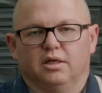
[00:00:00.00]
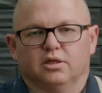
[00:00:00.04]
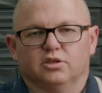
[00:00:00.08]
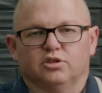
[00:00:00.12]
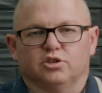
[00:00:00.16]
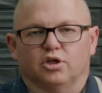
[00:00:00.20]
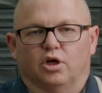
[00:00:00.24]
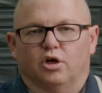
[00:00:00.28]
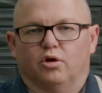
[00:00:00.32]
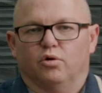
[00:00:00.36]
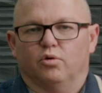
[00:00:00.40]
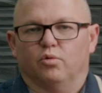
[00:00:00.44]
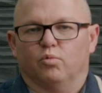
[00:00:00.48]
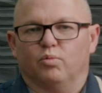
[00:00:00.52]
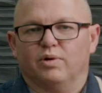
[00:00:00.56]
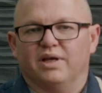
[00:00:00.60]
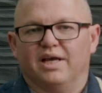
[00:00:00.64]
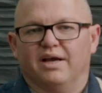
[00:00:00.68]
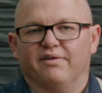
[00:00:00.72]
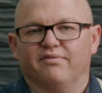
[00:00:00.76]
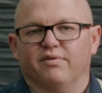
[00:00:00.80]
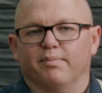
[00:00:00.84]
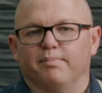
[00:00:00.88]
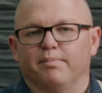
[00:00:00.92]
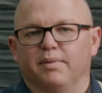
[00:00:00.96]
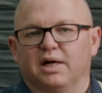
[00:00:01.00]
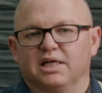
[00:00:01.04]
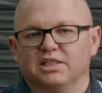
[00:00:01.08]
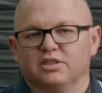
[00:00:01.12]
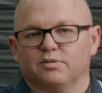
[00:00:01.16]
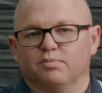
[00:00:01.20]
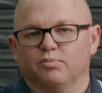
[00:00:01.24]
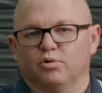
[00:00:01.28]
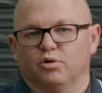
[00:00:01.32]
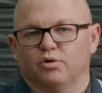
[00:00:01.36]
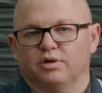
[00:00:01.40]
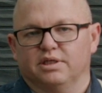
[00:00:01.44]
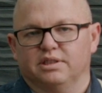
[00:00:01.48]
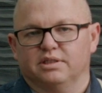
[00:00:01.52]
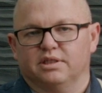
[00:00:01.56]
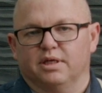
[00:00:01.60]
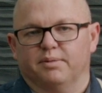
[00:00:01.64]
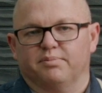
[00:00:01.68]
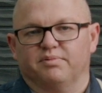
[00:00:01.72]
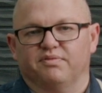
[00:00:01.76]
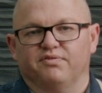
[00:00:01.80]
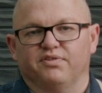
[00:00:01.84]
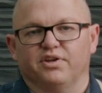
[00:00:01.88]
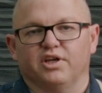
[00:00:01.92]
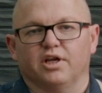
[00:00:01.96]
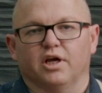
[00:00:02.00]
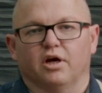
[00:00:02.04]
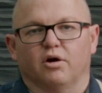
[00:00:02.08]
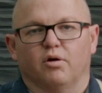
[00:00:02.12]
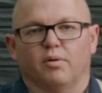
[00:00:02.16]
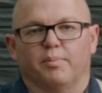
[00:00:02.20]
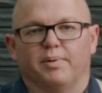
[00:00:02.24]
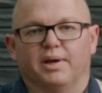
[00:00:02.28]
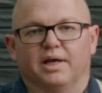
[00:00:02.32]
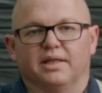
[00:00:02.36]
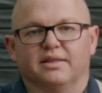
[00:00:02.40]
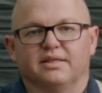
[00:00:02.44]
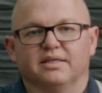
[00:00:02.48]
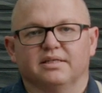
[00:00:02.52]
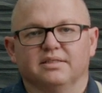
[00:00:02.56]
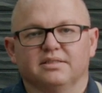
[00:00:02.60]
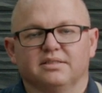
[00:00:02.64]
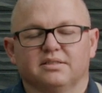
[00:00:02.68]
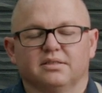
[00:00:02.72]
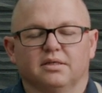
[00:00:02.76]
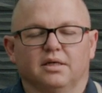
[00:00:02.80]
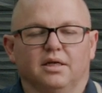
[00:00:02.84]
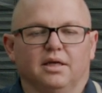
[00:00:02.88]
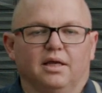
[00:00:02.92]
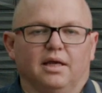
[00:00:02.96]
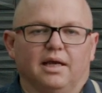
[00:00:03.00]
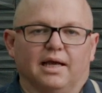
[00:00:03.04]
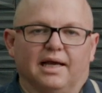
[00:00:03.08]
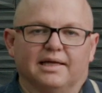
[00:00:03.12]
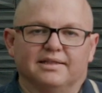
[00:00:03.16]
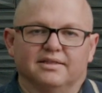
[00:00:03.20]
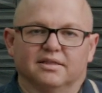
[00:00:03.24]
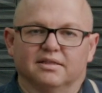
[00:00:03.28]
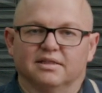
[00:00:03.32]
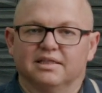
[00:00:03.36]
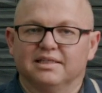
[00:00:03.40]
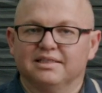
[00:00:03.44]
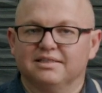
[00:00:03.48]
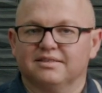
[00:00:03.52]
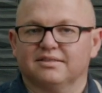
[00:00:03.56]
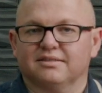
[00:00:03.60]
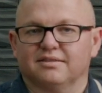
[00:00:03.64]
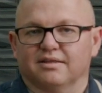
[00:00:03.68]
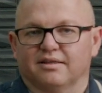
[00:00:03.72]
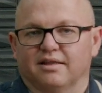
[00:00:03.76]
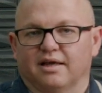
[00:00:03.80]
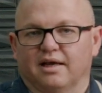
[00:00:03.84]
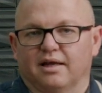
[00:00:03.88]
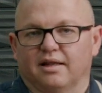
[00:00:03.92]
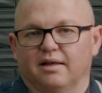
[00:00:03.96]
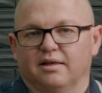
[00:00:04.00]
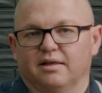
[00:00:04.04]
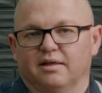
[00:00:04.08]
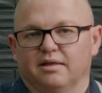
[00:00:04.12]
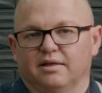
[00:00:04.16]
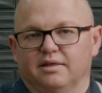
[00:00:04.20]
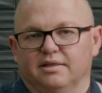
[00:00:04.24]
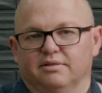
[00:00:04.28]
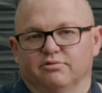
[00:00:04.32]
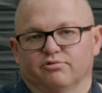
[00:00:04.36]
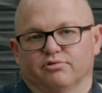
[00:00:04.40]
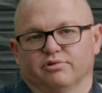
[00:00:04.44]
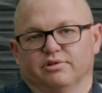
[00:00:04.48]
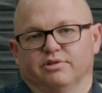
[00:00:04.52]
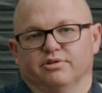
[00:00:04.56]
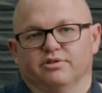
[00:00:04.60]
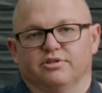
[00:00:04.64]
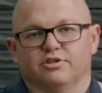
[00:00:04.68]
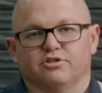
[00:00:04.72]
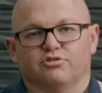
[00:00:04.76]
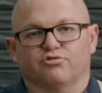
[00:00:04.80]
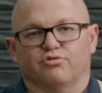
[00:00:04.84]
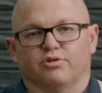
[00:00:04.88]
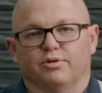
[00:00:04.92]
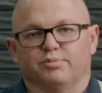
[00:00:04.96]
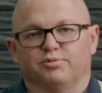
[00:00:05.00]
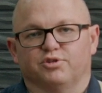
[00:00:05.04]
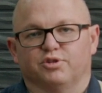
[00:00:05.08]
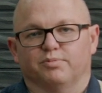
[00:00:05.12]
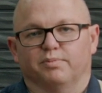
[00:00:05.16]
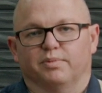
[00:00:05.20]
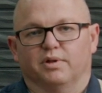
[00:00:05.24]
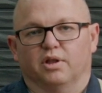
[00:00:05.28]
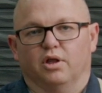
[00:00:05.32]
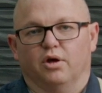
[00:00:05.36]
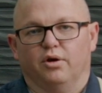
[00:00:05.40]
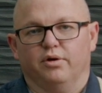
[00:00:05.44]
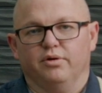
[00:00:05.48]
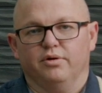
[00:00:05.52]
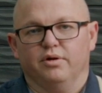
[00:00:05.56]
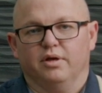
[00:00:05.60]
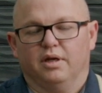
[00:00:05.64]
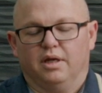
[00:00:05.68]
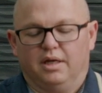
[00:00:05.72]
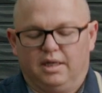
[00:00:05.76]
So we have a much more in-depth video about this, and the links to that are in the description below.